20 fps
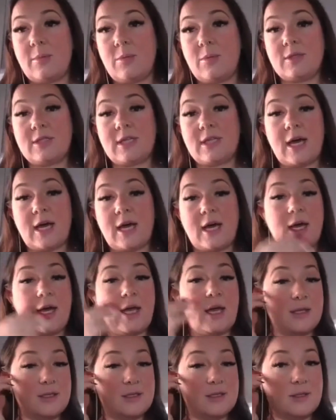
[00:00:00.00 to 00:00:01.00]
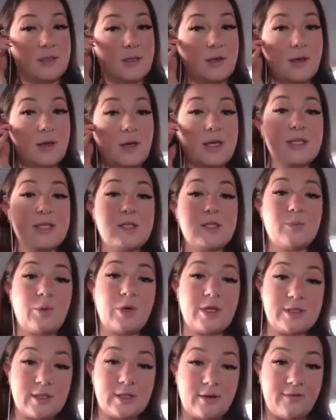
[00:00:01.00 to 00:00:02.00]
labeled as
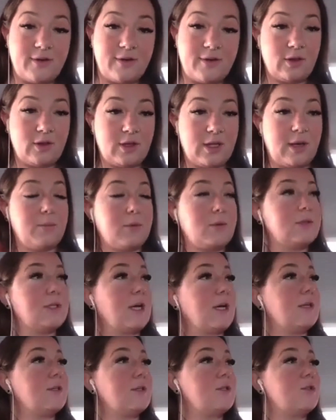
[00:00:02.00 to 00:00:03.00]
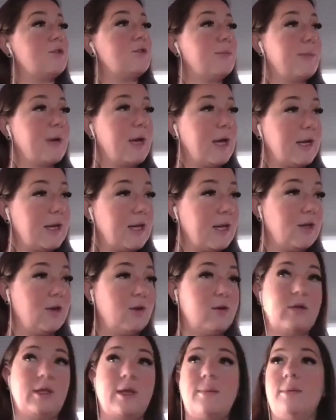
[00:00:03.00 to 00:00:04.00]
expressive, you're labeled as dramatic,
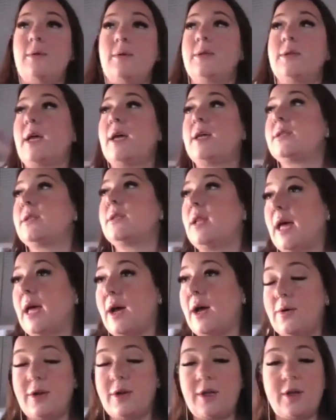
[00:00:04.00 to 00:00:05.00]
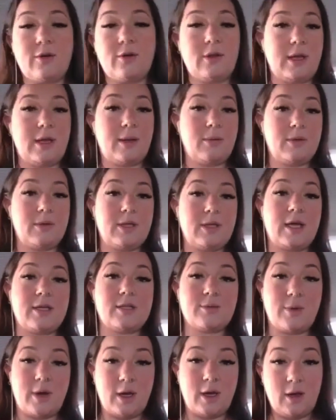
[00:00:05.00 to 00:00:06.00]
you're labeled as loud, you're labeled
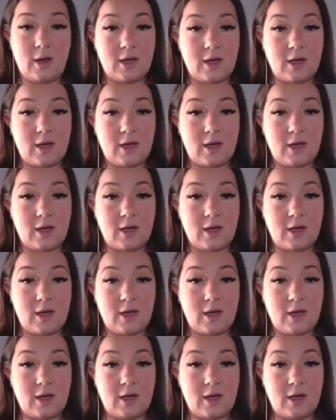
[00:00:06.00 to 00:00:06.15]
as, right?